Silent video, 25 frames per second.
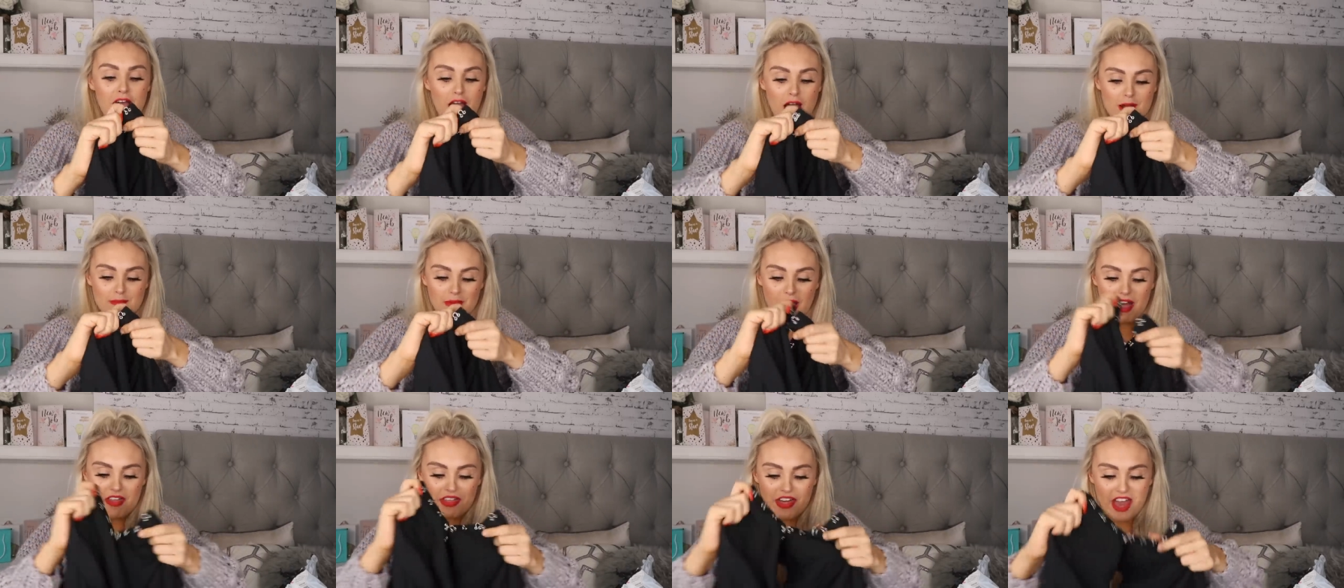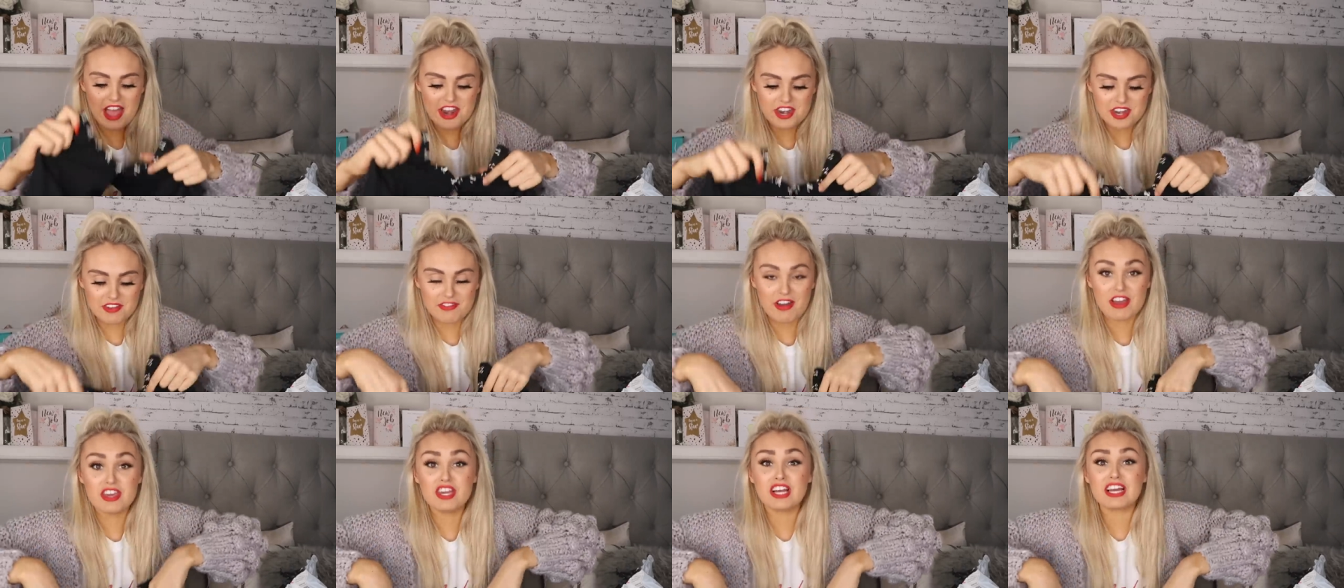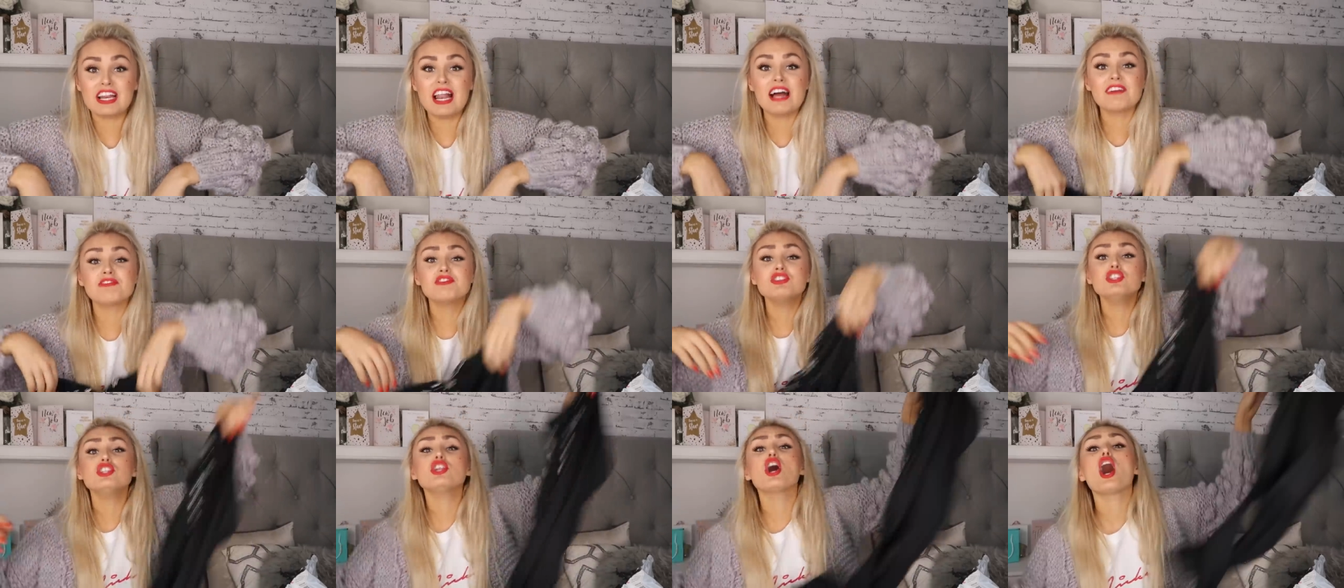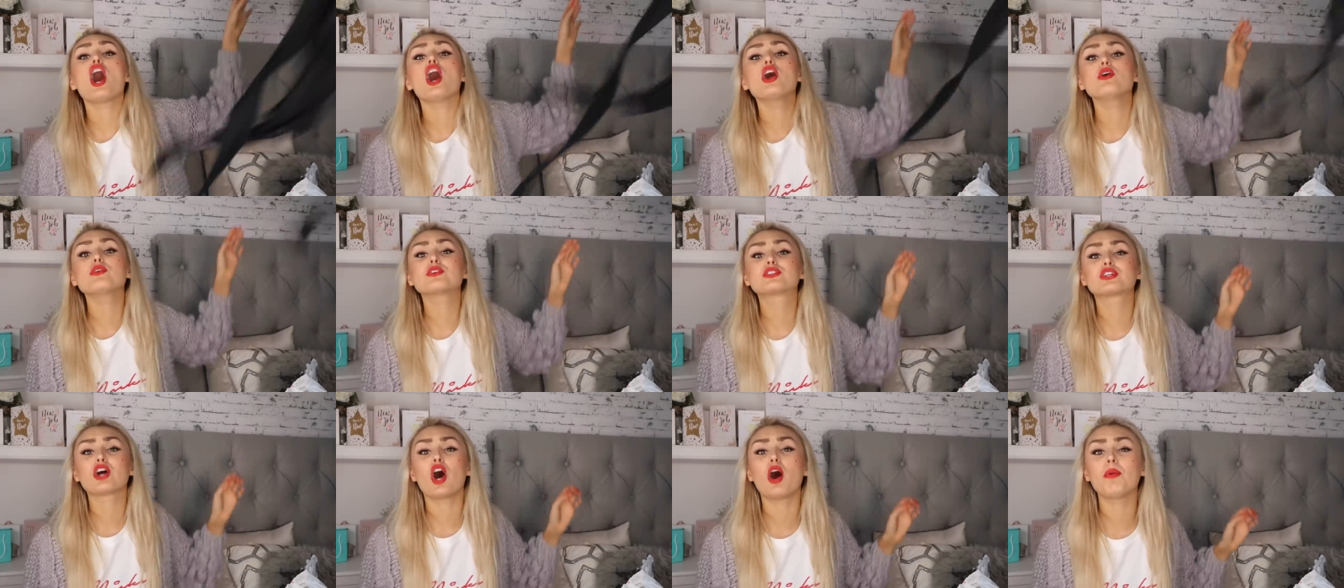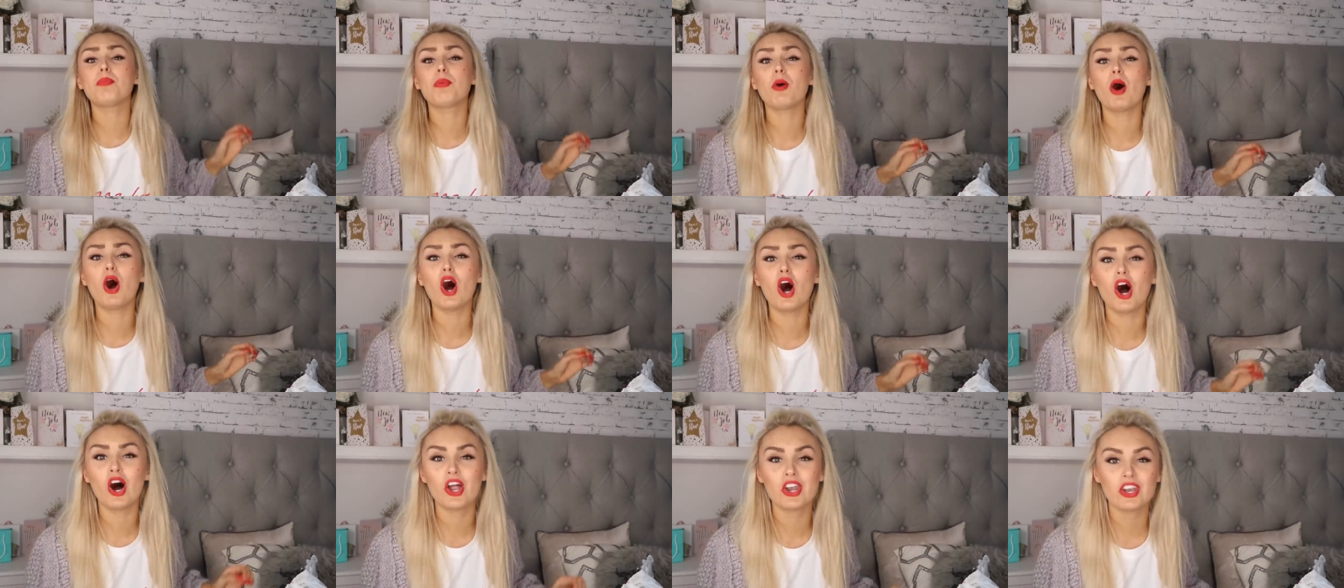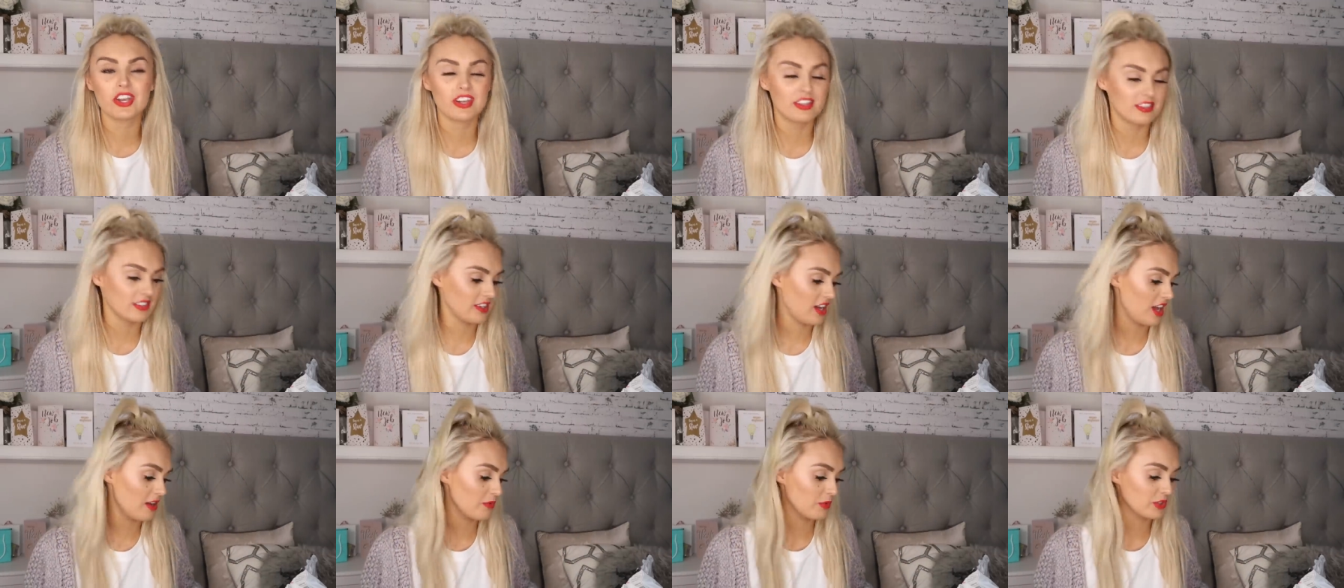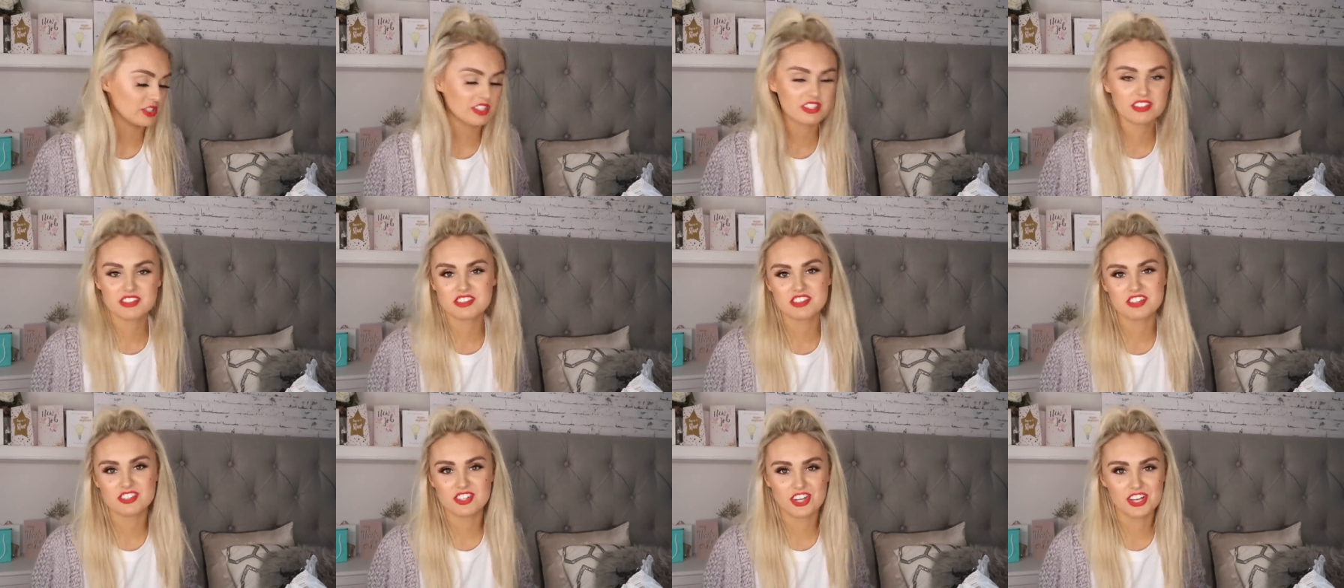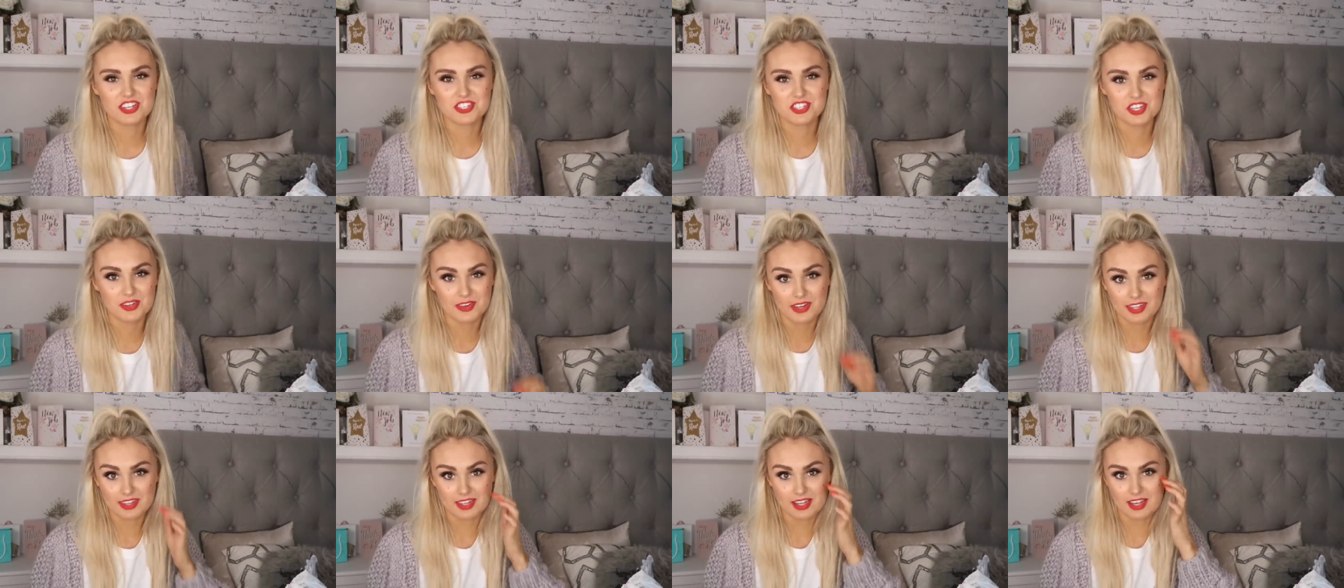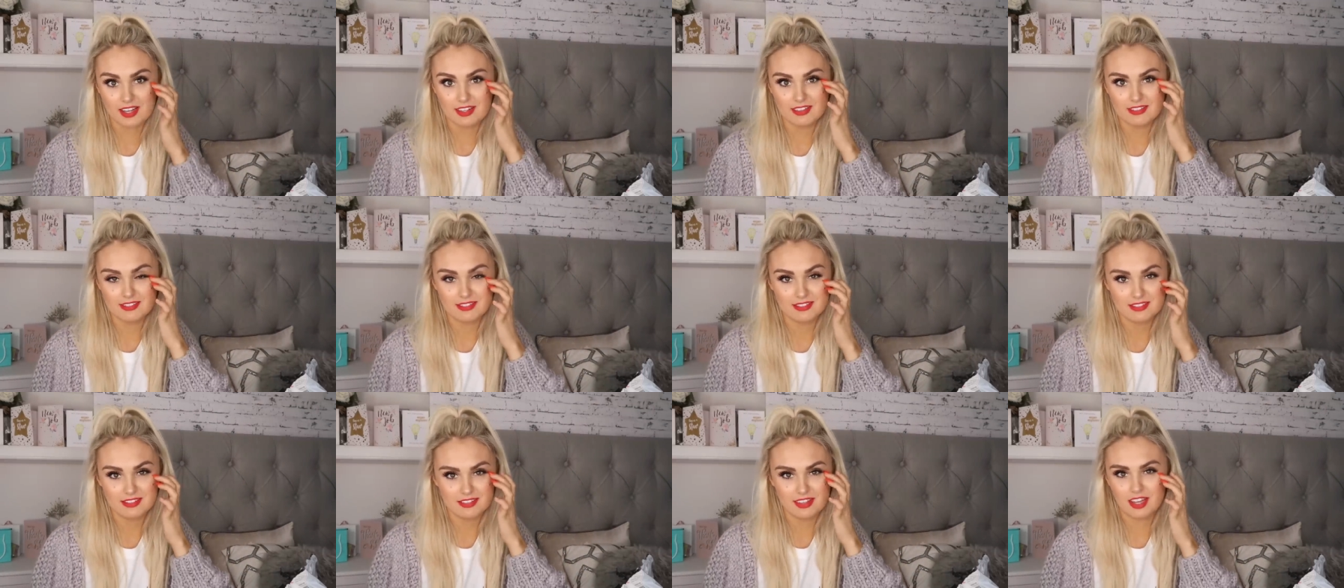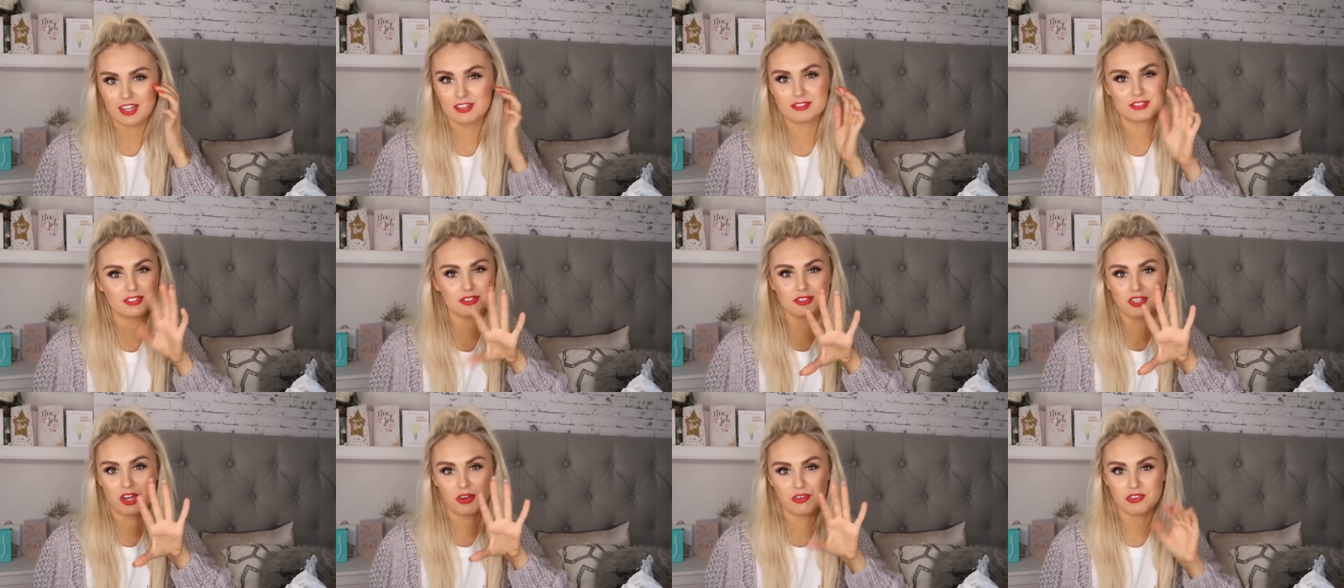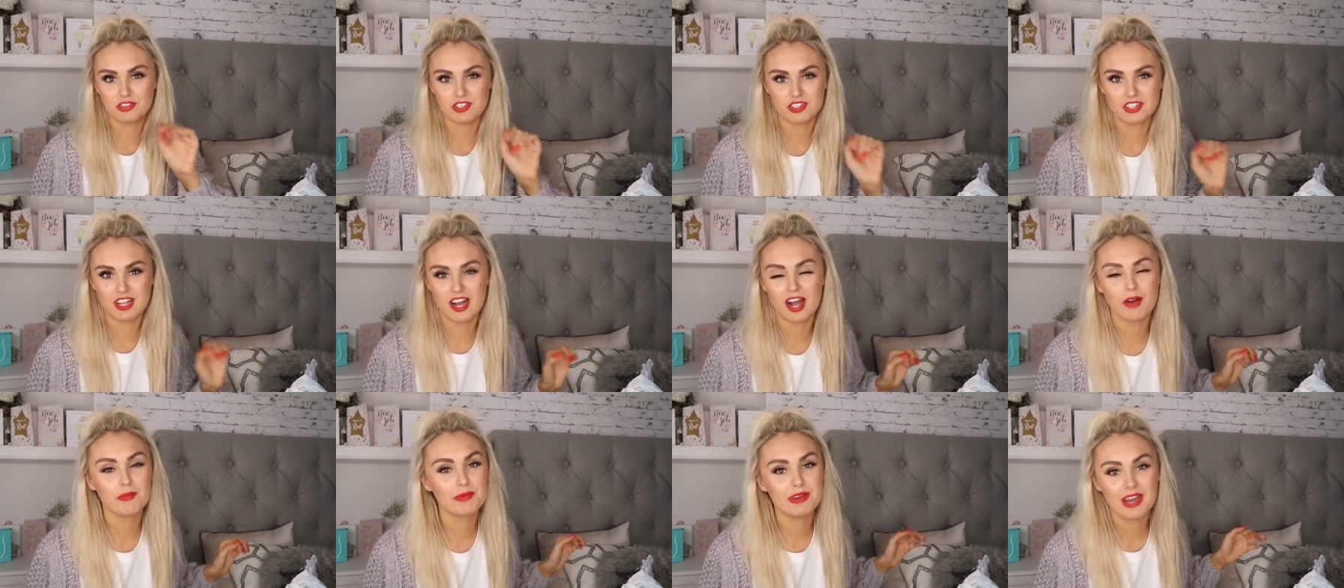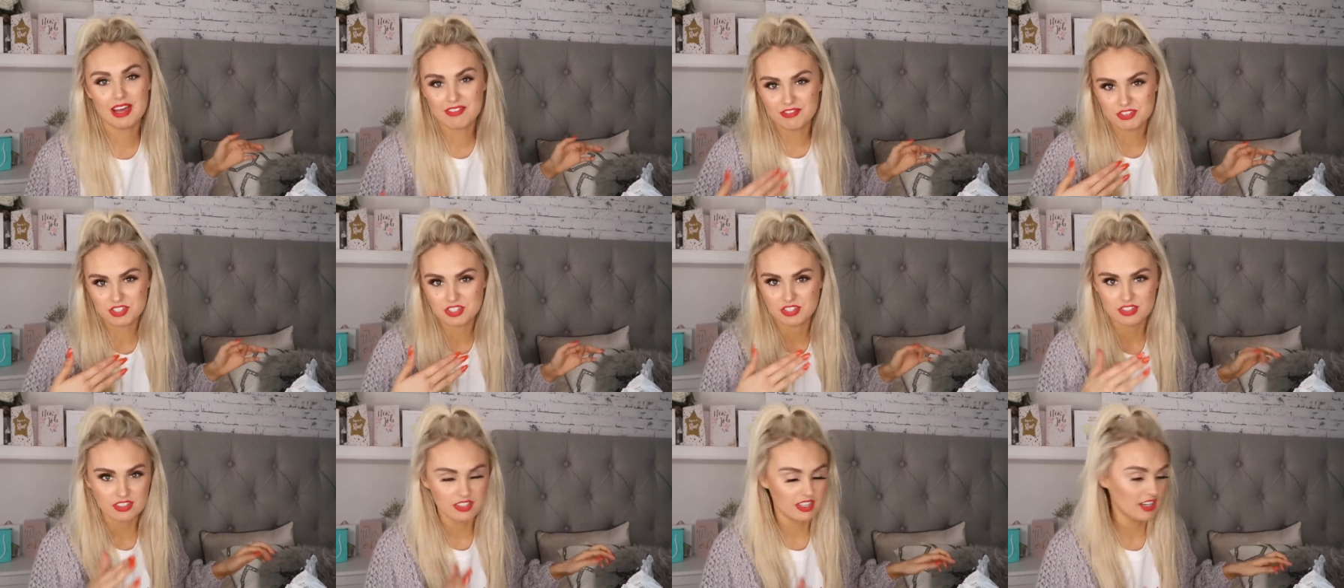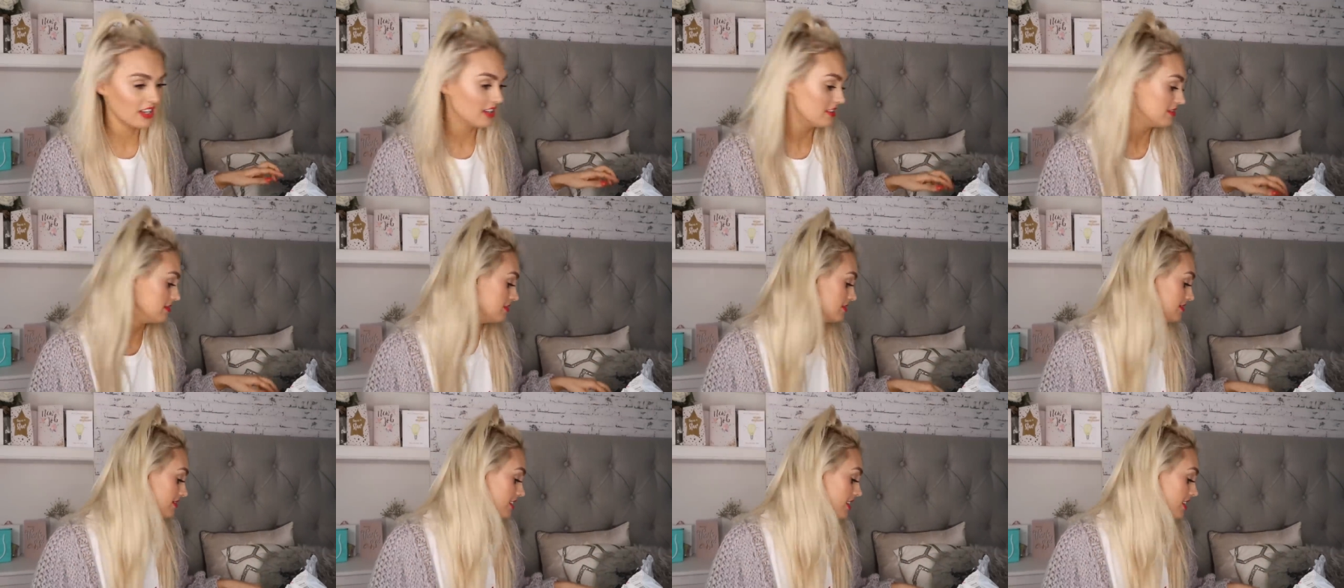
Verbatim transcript: And by the end of it, you are gonna have no top on. I wouldn't suggest doing no. that. I don't do that. I would never do that.